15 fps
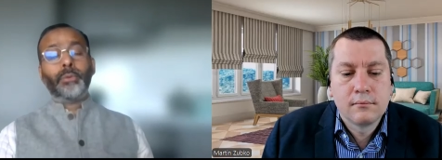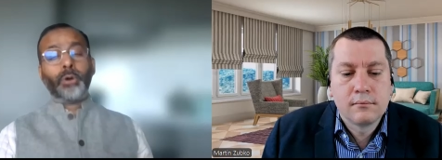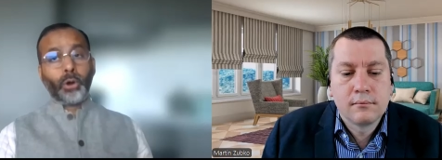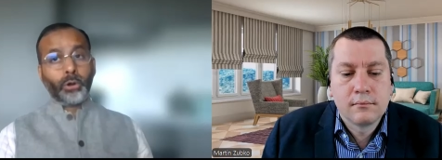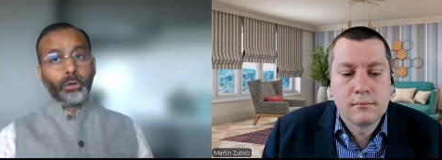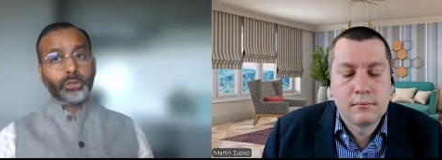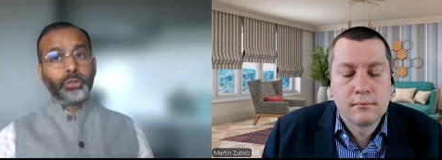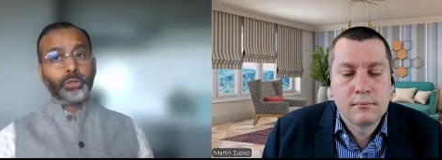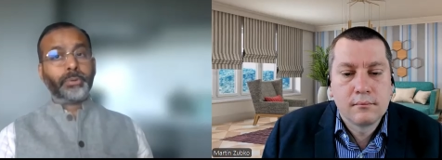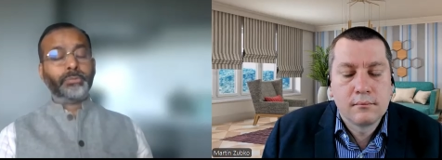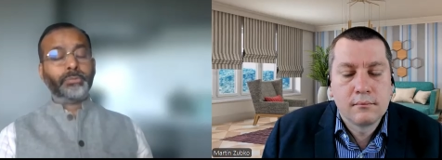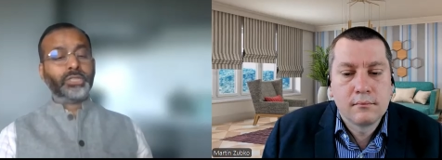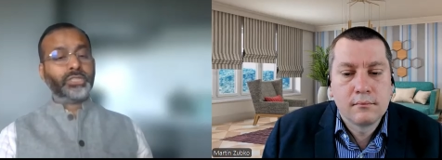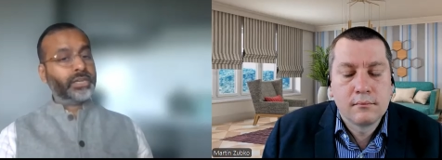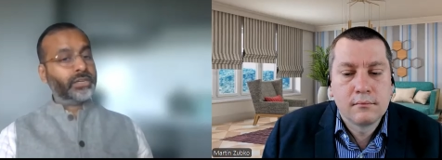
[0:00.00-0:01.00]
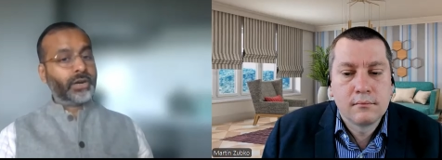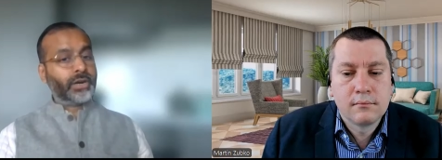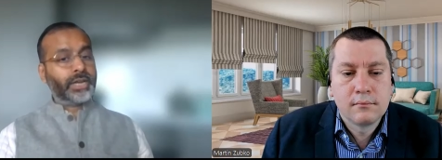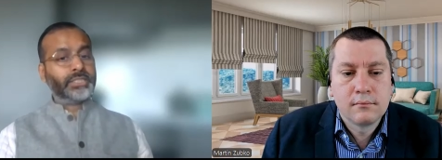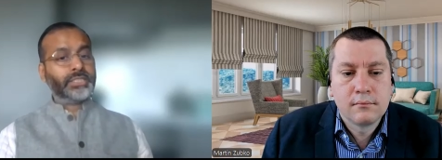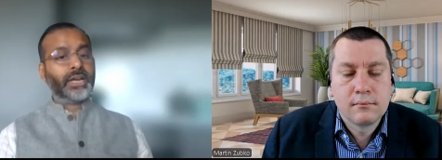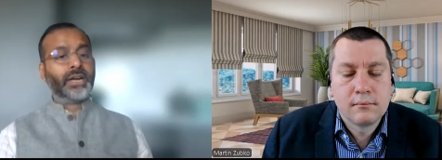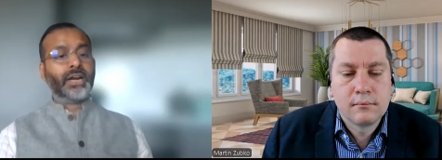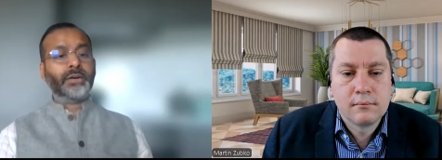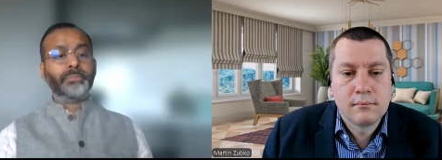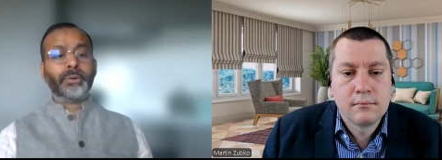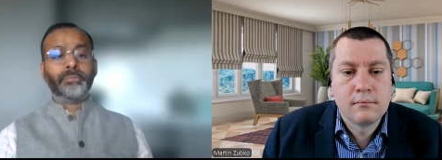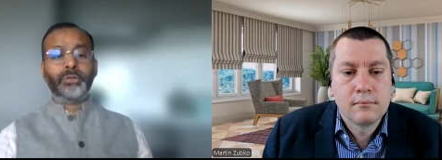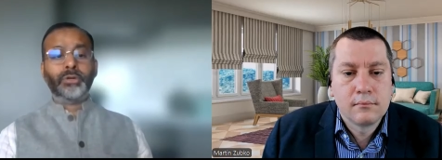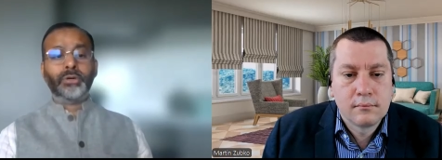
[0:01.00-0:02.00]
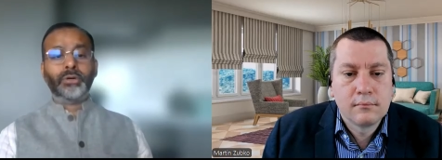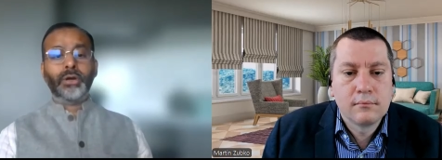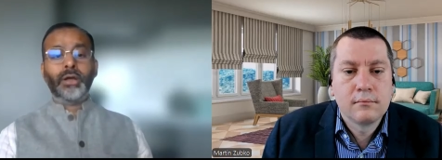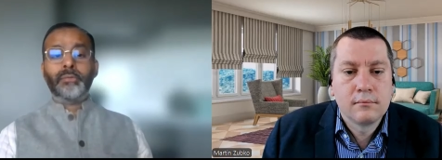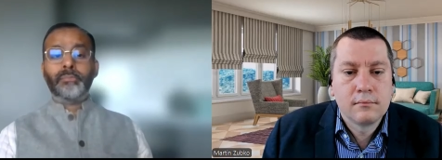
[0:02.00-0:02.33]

Speaker 1: but also from the Central Asia and from the